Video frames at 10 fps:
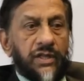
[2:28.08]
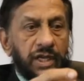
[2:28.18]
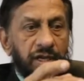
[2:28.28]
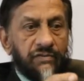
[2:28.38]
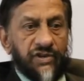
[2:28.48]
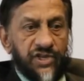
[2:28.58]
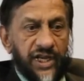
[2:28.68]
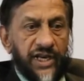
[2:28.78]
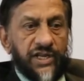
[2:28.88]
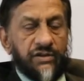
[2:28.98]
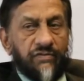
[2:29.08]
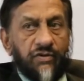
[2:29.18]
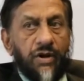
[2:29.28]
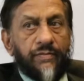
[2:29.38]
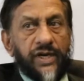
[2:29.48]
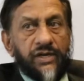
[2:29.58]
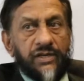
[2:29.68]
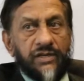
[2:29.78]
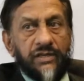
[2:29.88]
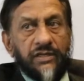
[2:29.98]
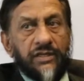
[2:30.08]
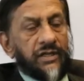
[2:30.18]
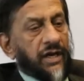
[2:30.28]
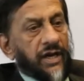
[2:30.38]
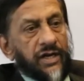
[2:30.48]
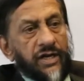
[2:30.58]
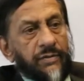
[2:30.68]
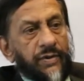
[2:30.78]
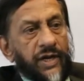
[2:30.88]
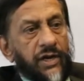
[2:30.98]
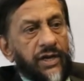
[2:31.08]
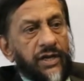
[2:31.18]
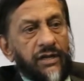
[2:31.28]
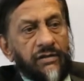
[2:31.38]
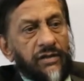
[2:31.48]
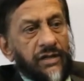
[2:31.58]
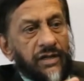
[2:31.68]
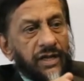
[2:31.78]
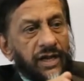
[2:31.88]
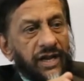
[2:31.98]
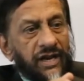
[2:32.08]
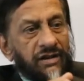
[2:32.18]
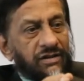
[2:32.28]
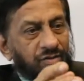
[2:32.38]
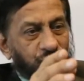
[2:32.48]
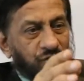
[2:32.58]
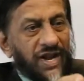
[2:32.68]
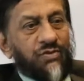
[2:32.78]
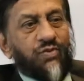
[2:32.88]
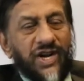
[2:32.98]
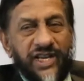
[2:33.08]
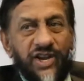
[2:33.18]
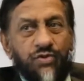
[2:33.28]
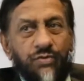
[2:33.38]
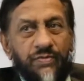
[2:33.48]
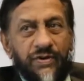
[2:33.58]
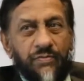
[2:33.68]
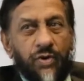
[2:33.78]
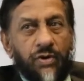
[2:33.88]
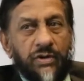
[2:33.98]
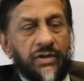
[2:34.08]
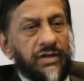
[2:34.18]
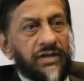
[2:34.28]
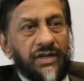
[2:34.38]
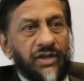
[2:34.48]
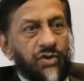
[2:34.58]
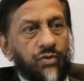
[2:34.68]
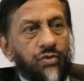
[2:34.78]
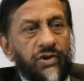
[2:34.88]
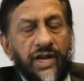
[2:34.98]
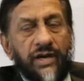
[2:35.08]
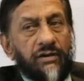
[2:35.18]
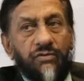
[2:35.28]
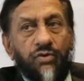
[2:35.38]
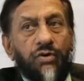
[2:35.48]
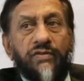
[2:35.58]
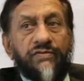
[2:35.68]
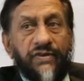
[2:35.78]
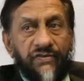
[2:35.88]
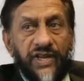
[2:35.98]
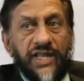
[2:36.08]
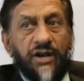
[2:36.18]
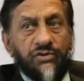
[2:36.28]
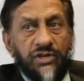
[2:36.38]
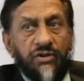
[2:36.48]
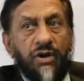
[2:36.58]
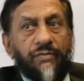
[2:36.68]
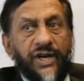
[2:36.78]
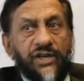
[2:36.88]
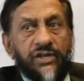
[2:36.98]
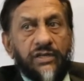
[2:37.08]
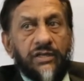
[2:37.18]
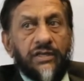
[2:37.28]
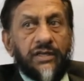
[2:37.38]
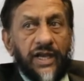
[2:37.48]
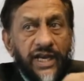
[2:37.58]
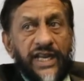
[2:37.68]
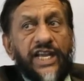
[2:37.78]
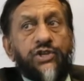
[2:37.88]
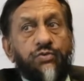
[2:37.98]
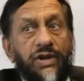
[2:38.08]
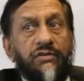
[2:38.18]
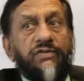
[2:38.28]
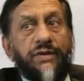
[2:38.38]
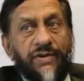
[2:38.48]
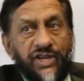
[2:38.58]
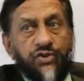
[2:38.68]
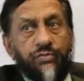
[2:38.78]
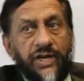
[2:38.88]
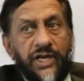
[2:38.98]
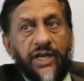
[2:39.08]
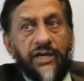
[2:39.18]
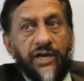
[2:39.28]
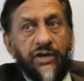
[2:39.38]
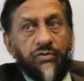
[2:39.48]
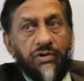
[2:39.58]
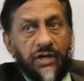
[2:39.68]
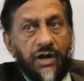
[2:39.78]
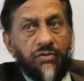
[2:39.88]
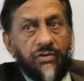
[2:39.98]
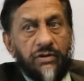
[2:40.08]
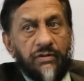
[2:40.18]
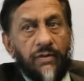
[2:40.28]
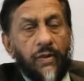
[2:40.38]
They give a series of comments, and typically in one working group report you could get over 50,000 comments, and each one of them has to be taken into account.